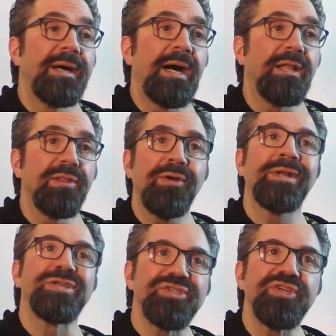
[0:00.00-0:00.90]

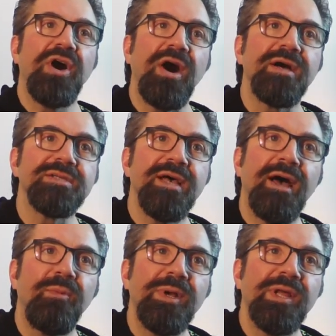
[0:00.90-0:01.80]
Learning songs,
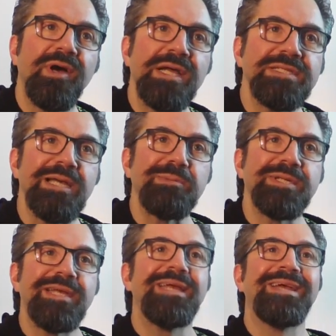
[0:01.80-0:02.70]
huh? What a
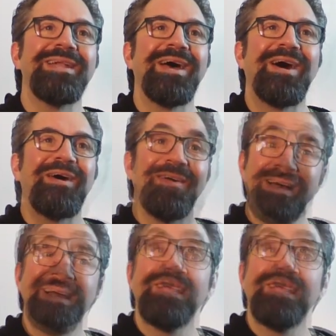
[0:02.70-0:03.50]
concept, you know.